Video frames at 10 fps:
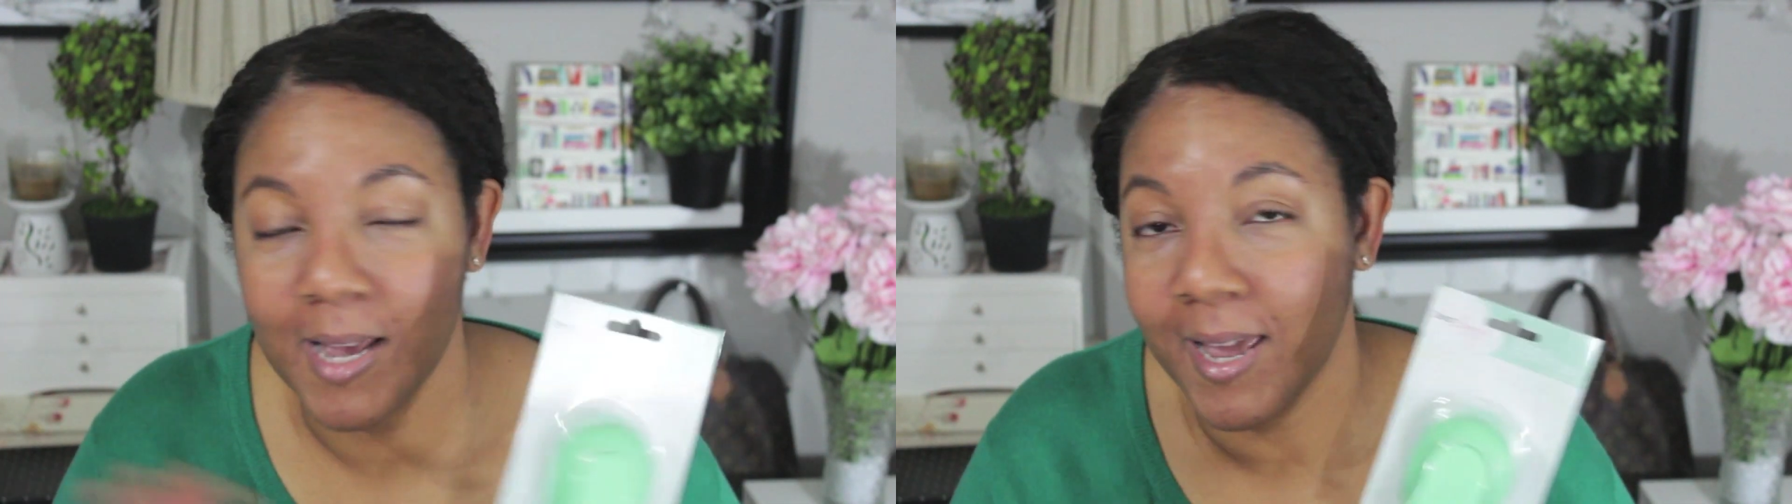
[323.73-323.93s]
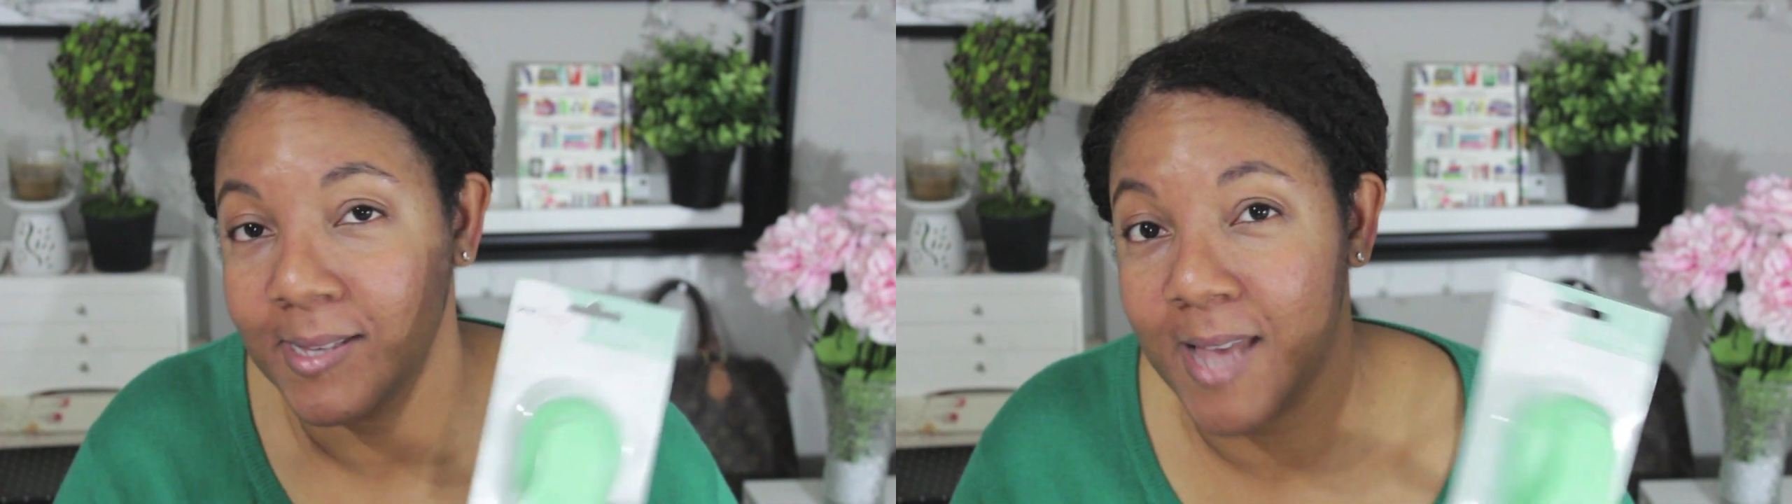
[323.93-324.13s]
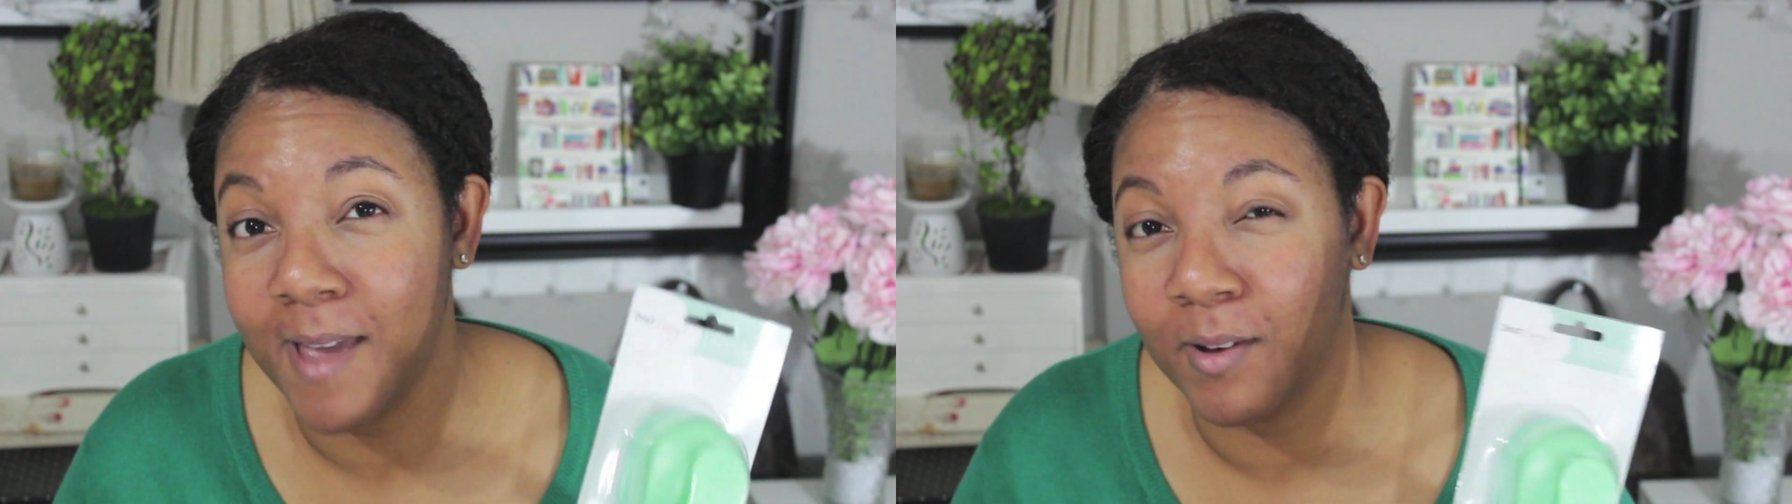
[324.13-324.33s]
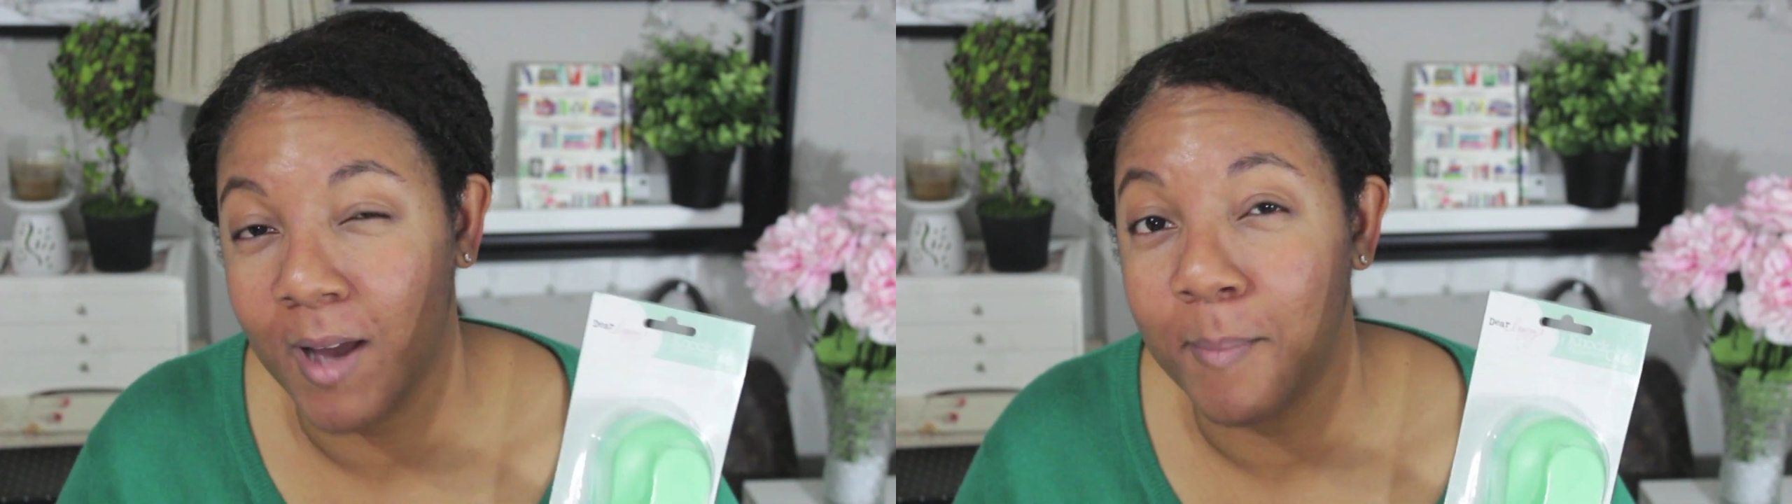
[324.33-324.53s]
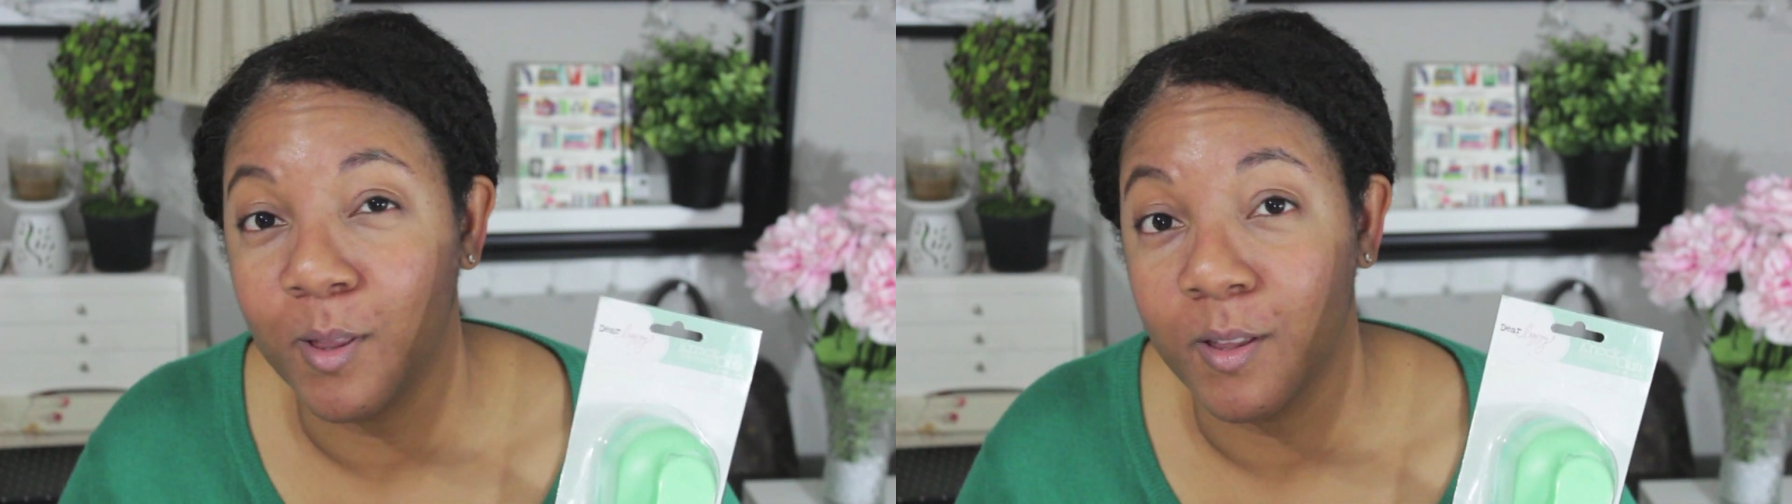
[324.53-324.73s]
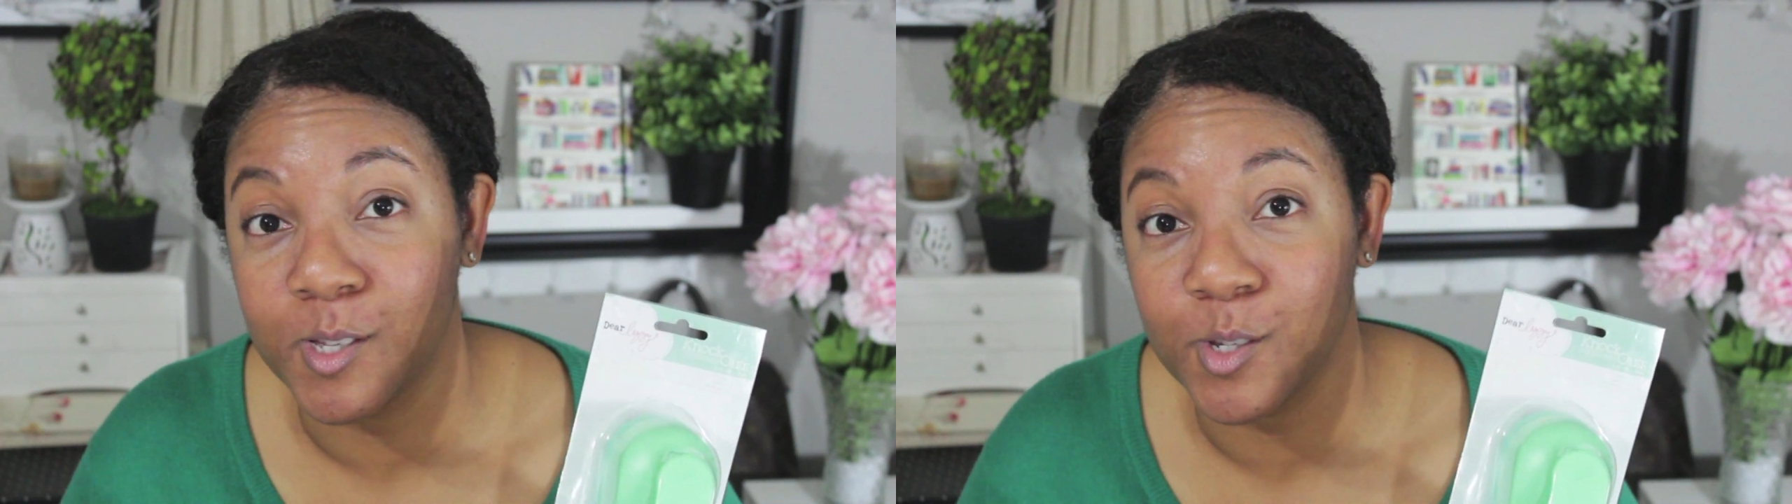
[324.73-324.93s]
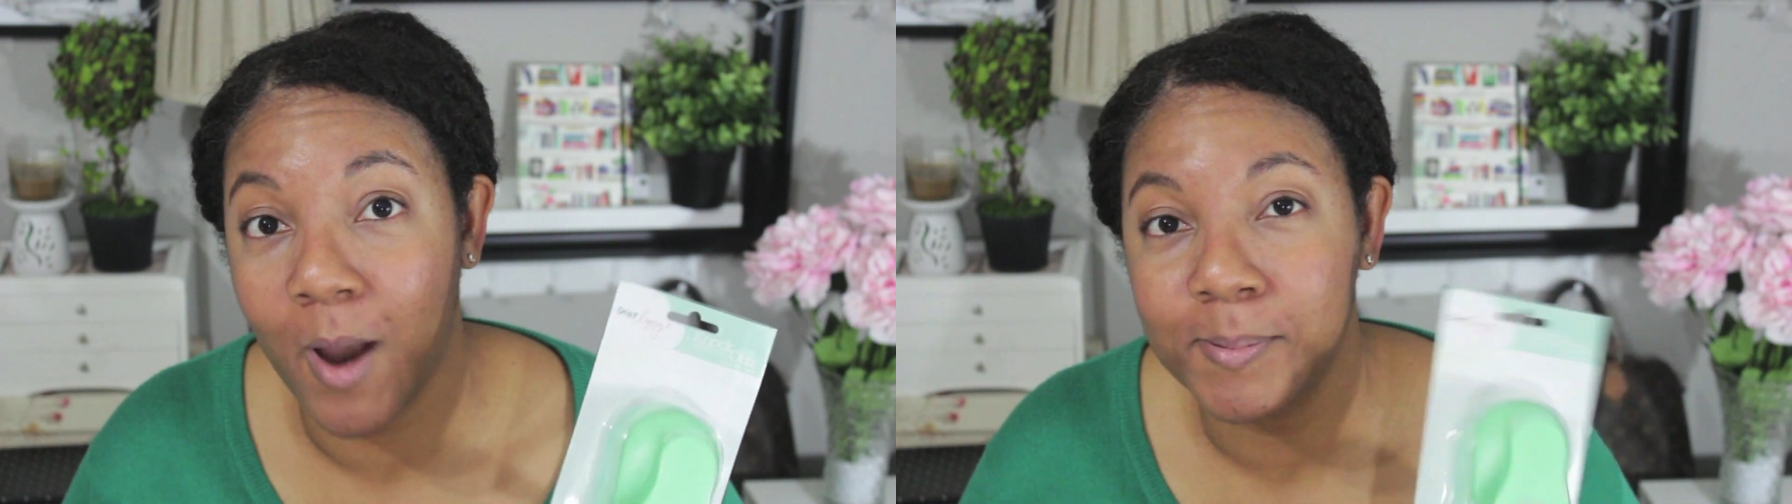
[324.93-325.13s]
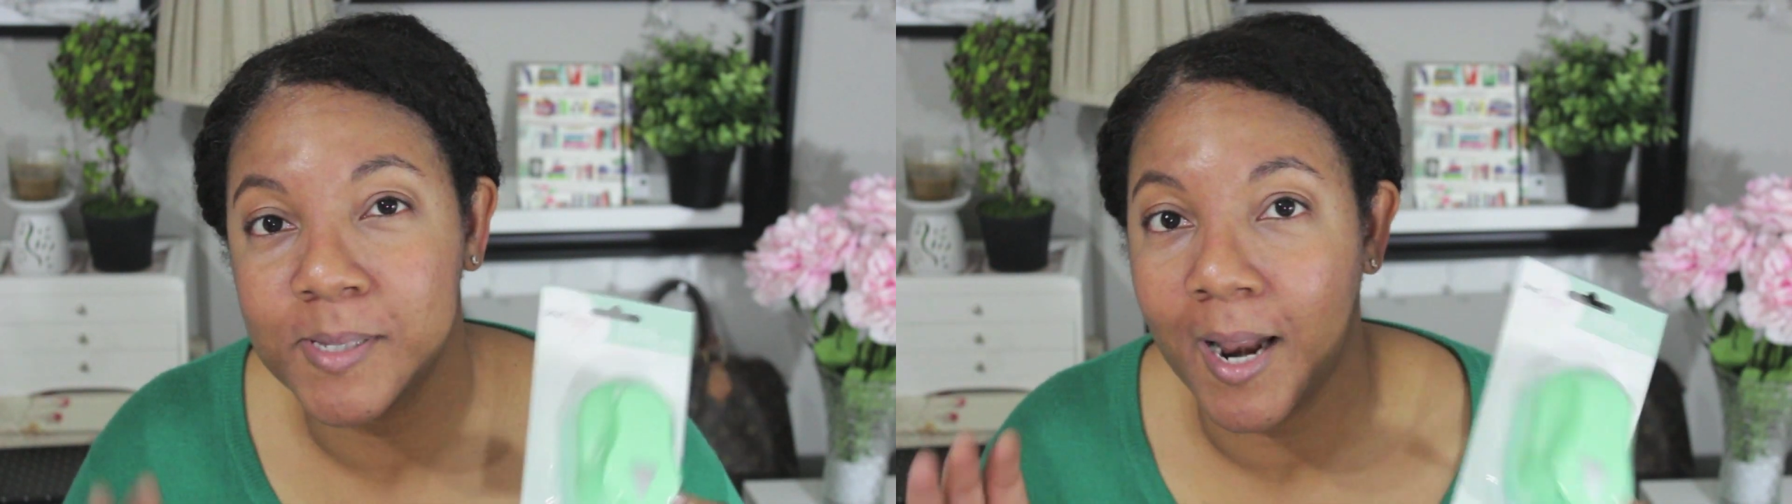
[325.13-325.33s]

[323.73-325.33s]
I could save a couple of the scraps